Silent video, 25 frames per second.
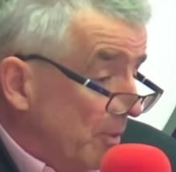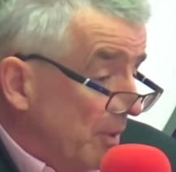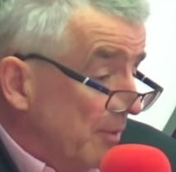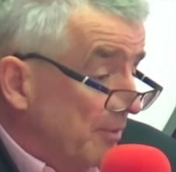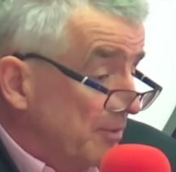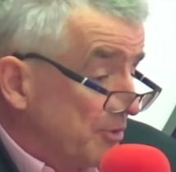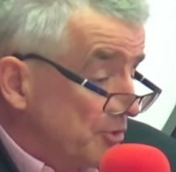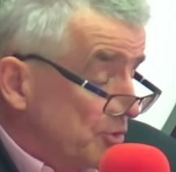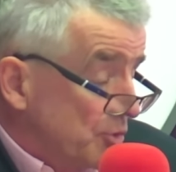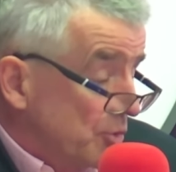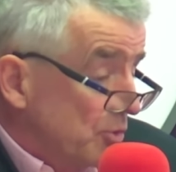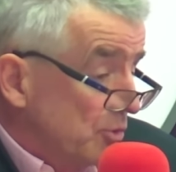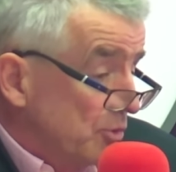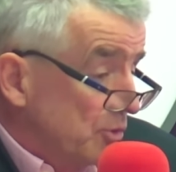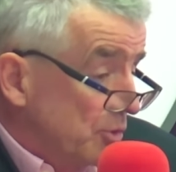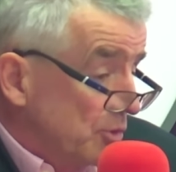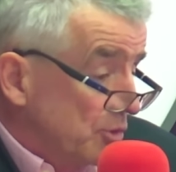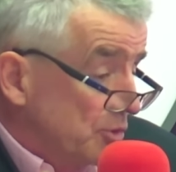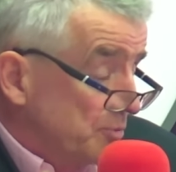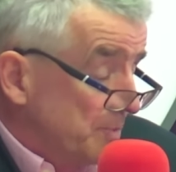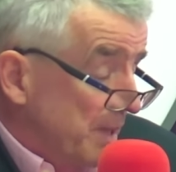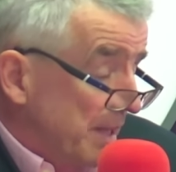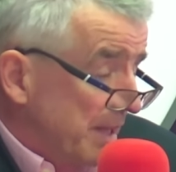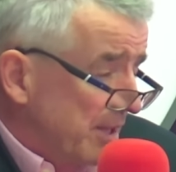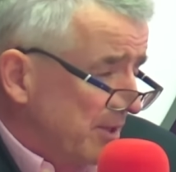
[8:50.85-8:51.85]
We restored
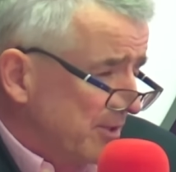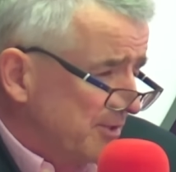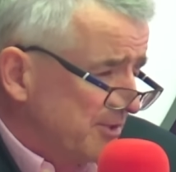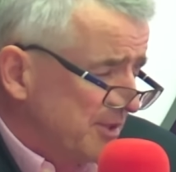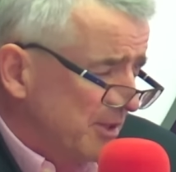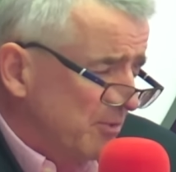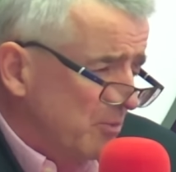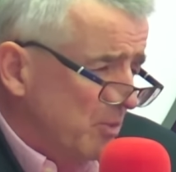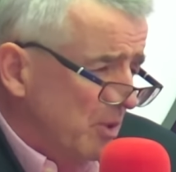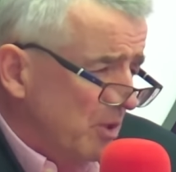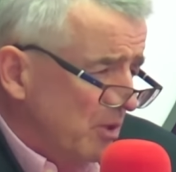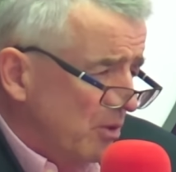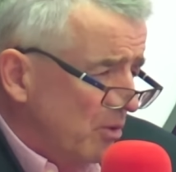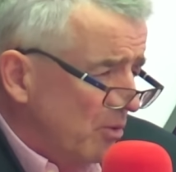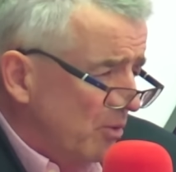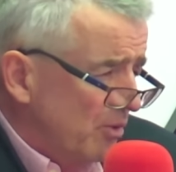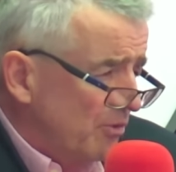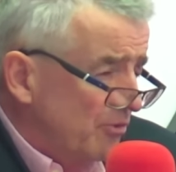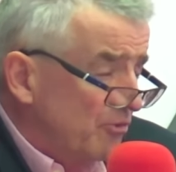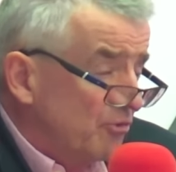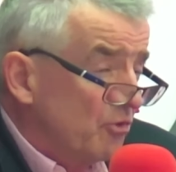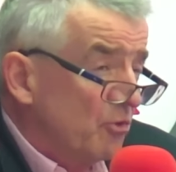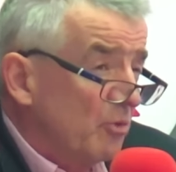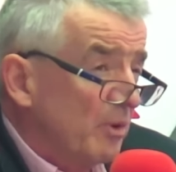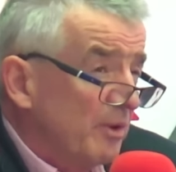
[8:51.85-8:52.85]
those pay cuts, and we're
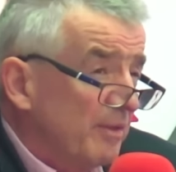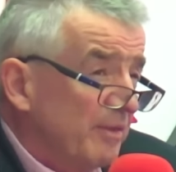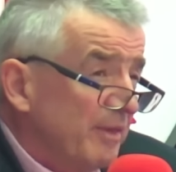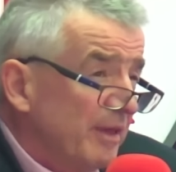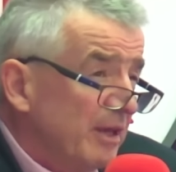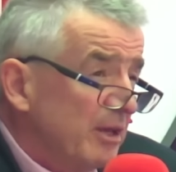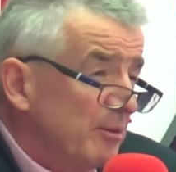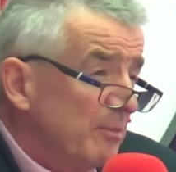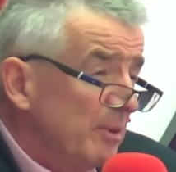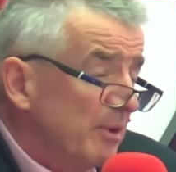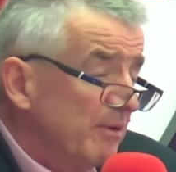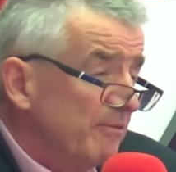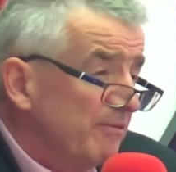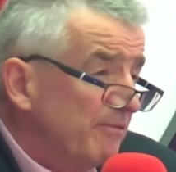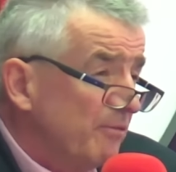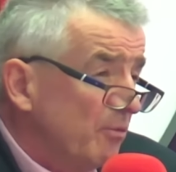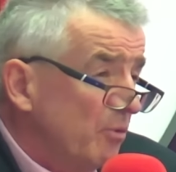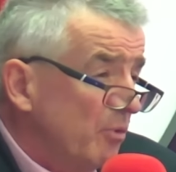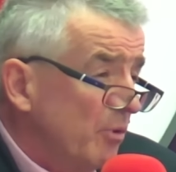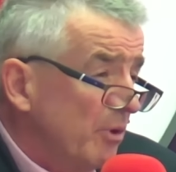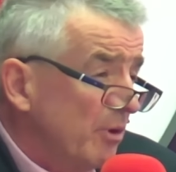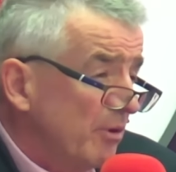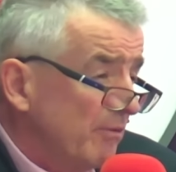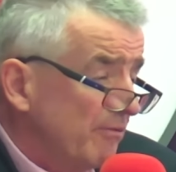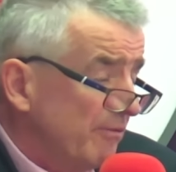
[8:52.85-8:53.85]
going through, I think, about a
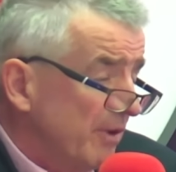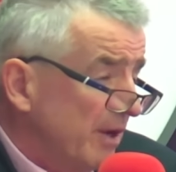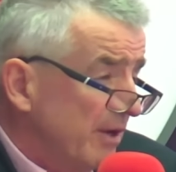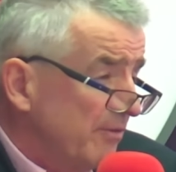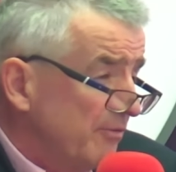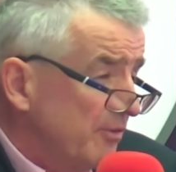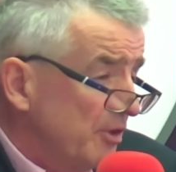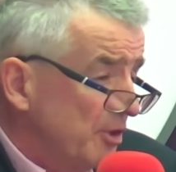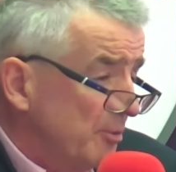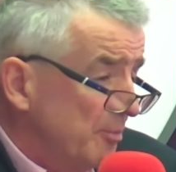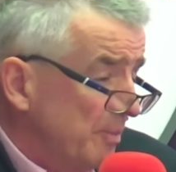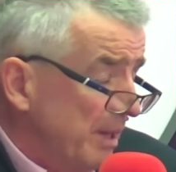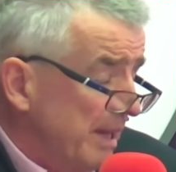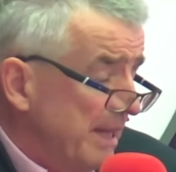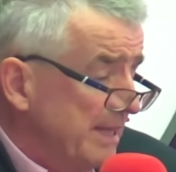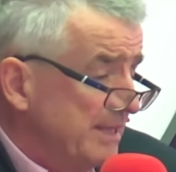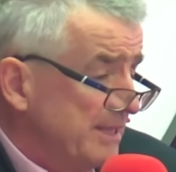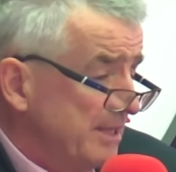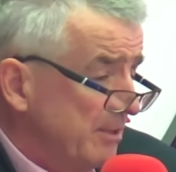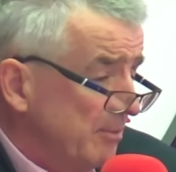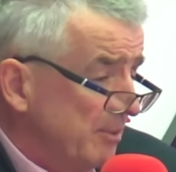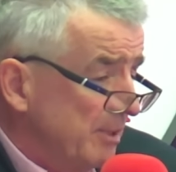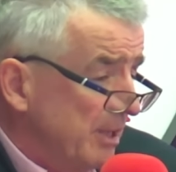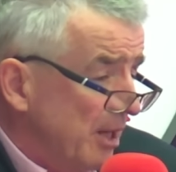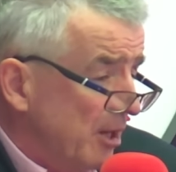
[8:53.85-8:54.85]
four- or five-year pay
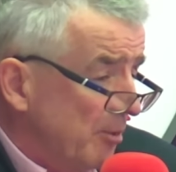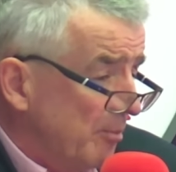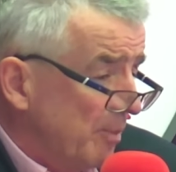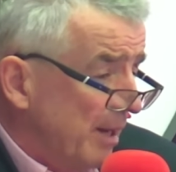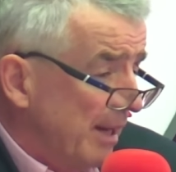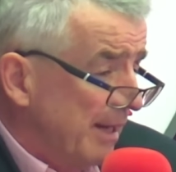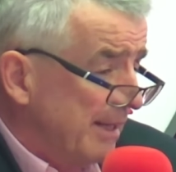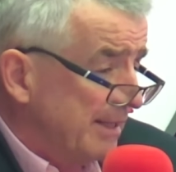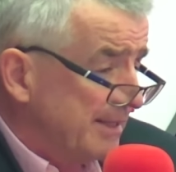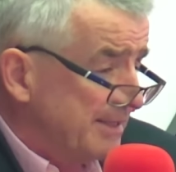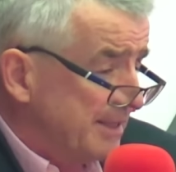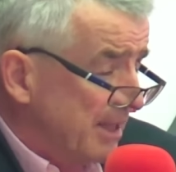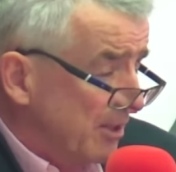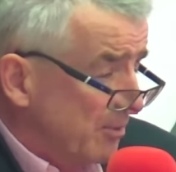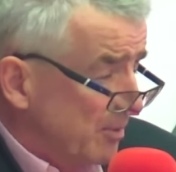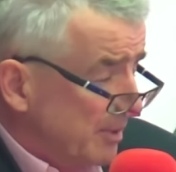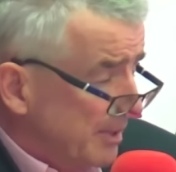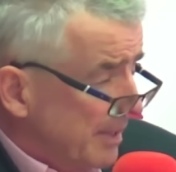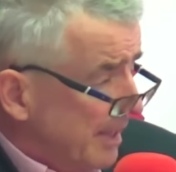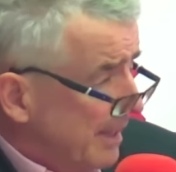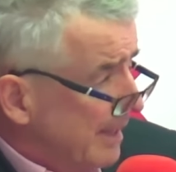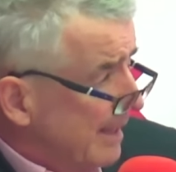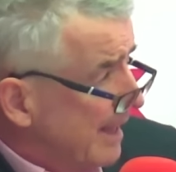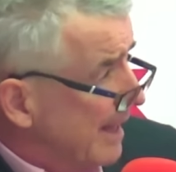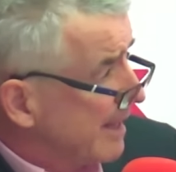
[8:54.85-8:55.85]
deal with our pilots now,
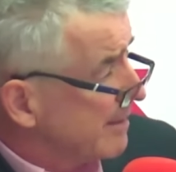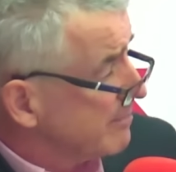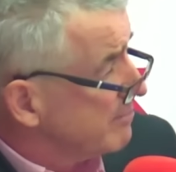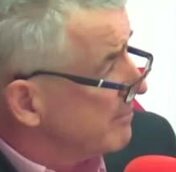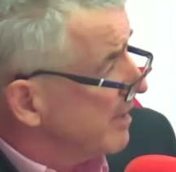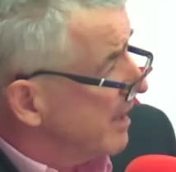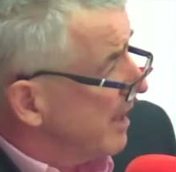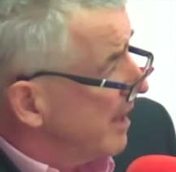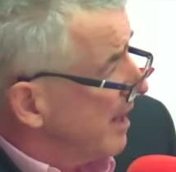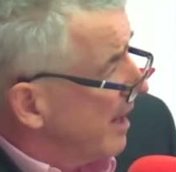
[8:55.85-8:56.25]
where they'll get...